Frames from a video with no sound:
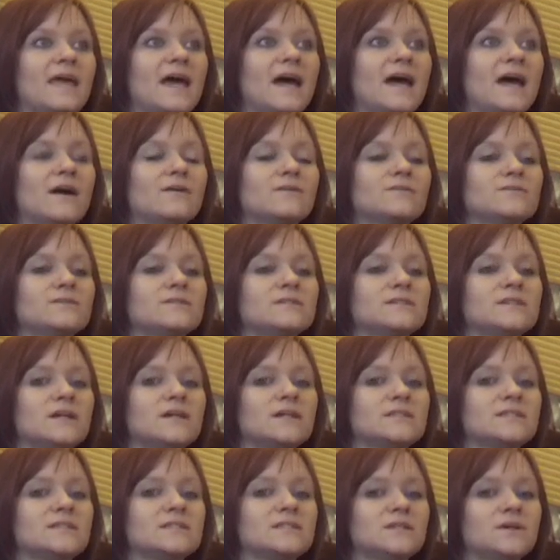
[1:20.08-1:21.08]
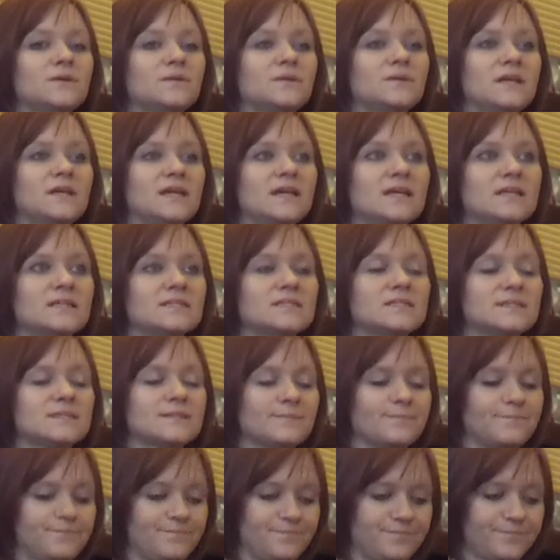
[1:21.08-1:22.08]
Now start to
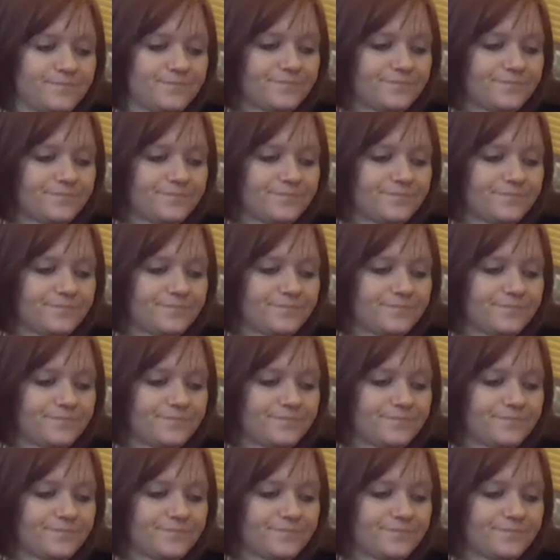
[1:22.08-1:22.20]
notice